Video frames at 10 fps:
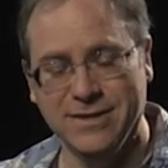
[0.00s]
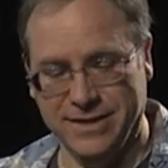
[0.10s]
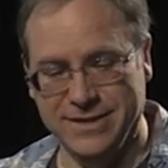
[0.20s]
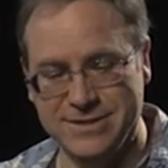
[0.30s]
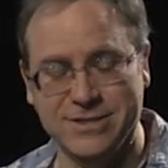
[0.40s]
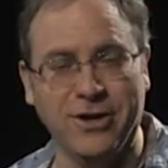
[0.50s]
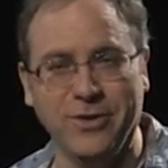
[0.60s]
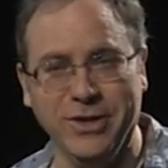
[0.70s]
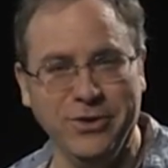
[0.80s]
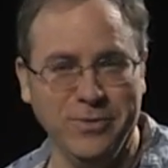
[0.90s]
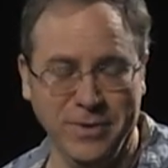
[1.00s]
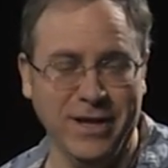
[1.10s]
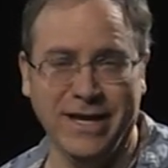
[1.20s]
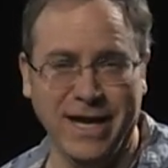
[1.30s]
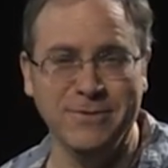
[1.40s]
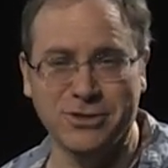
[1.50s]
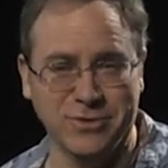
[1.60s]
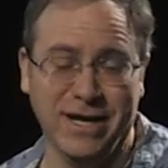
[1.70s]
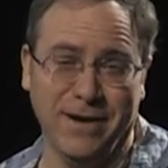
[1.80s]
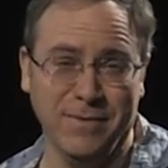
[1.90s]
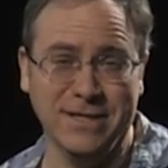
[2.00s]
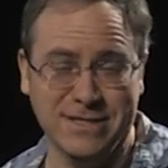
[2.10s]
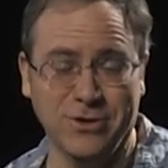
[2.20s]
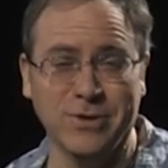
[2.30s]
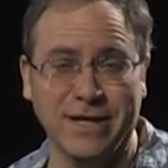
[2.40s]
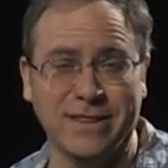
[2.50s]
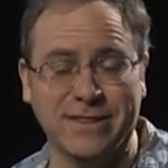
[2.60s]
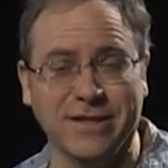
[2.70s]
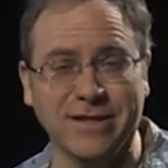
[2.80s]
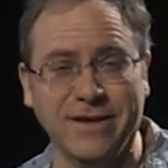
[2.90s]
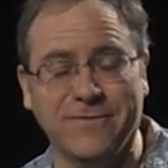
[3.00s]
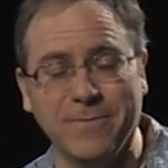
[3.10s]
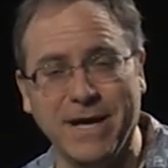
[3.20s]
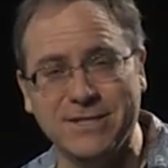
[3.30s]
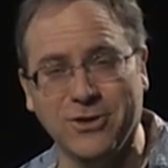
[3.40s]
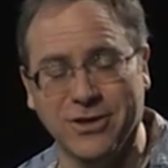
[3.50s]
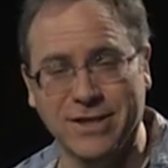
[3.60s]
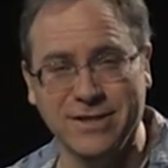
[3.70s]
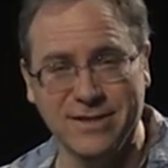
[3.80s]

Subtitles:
And so you're like, hey, let's go get the lid from that toilet.